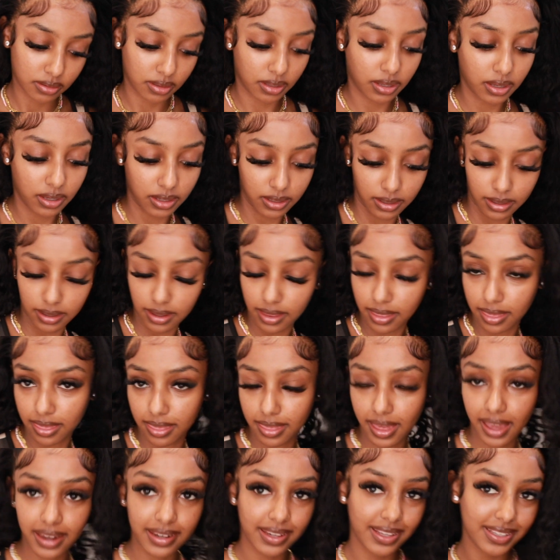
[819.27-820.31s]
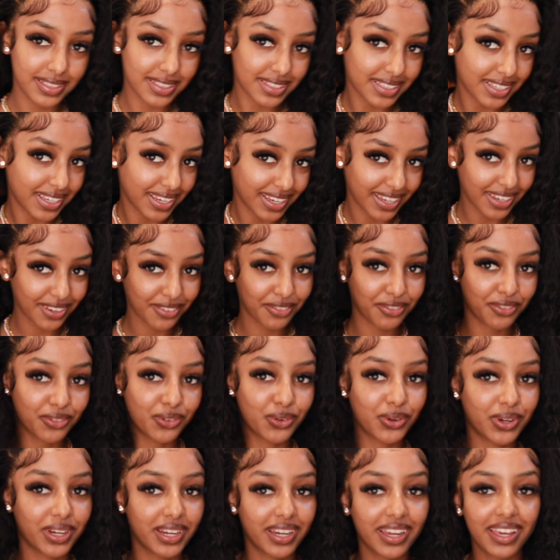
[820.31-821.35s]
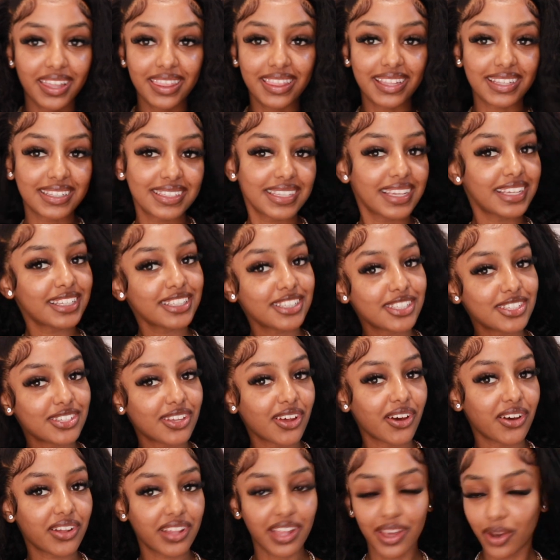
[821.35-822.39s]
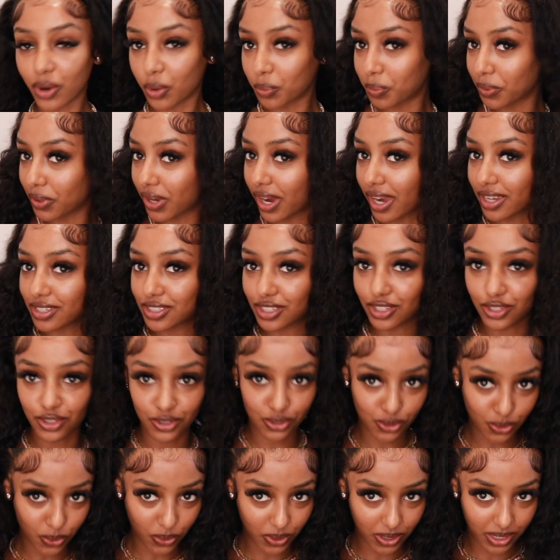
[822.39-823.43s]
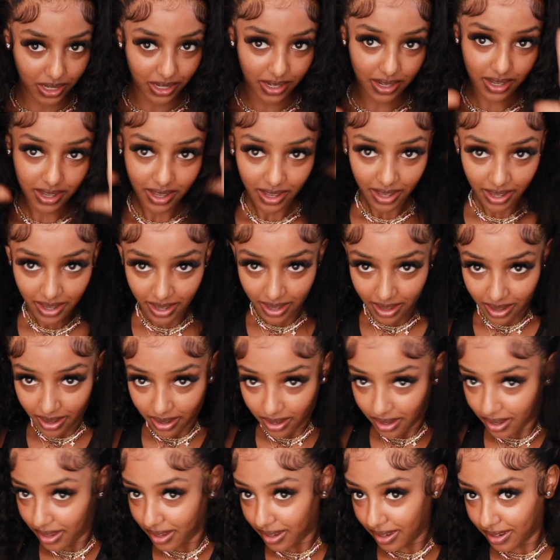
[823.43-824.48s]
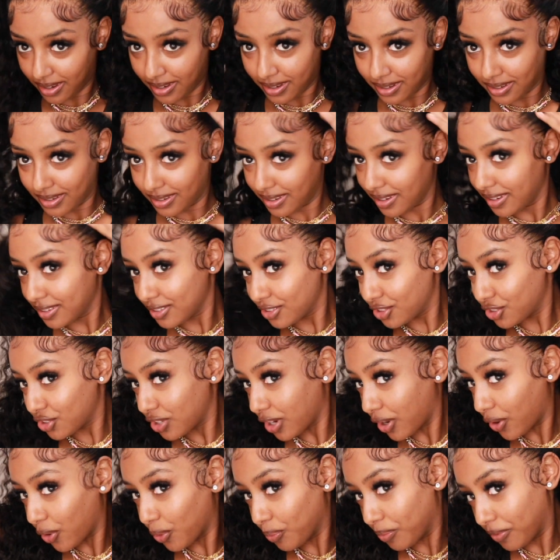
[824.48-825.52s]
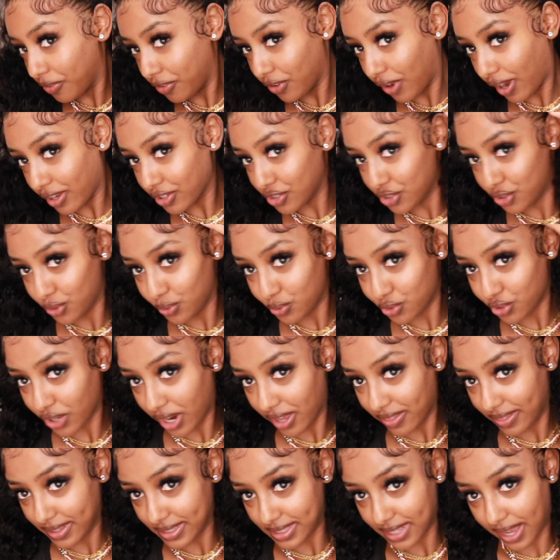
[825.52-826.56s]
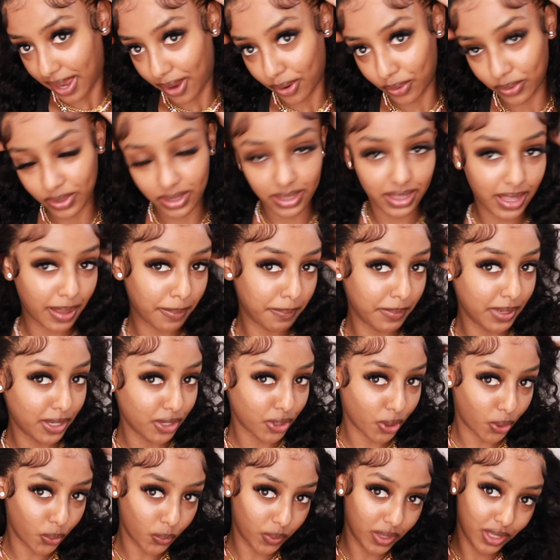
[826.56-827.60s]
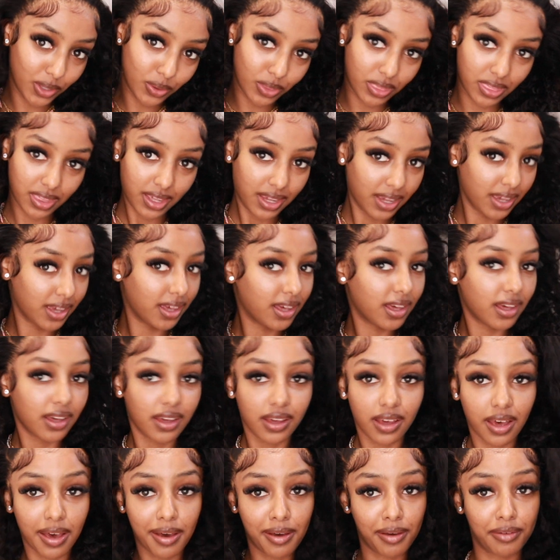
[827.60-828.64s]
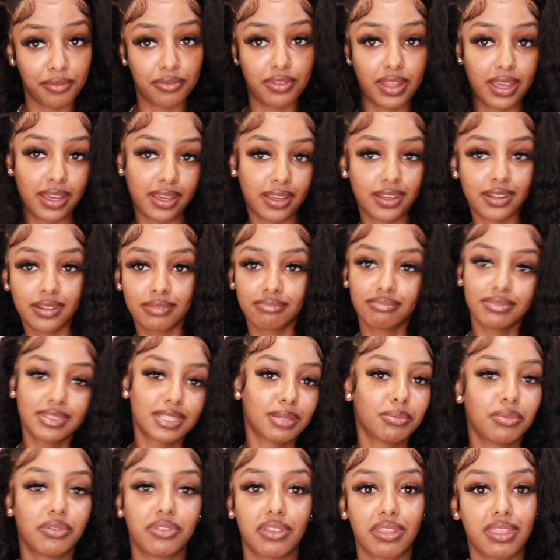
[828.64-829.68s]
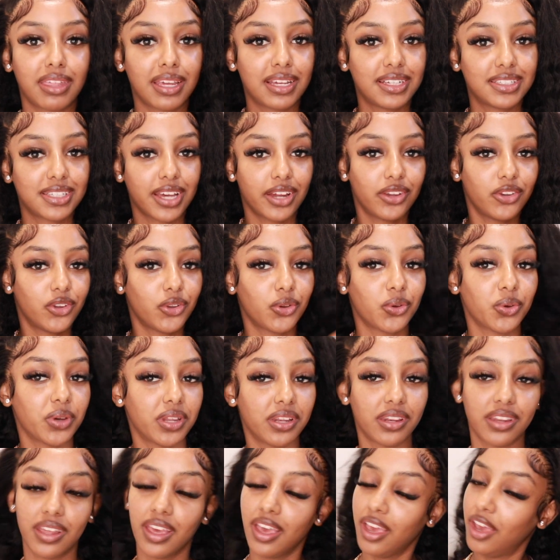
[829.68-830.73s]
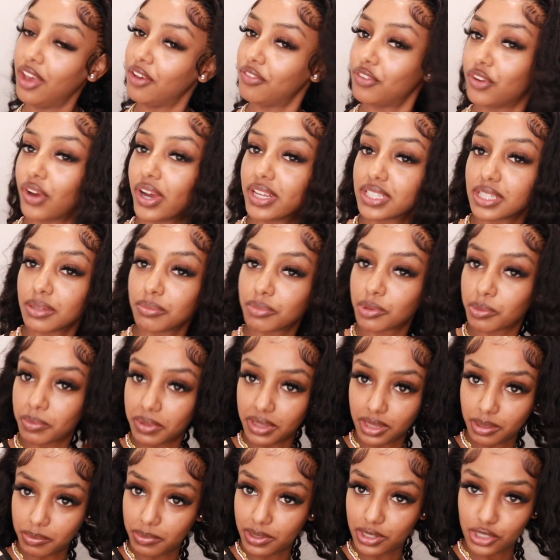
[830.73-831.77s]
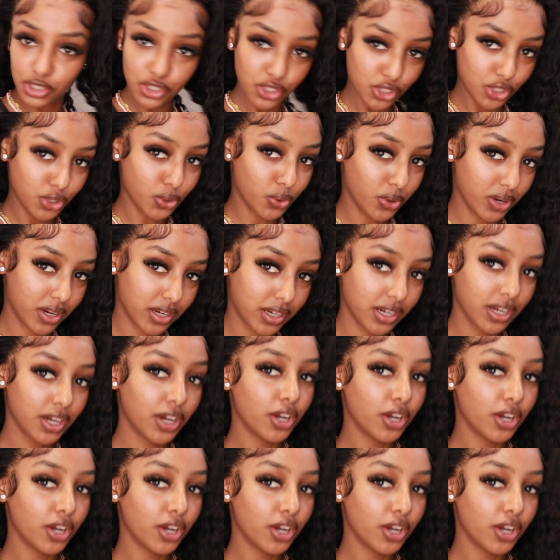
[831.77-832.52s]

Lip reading: And that is it for this install. I hope you guys enjoyed, and hope if you guys do try this out, let me know what you think of like some of the things I do and if you guys implement them into your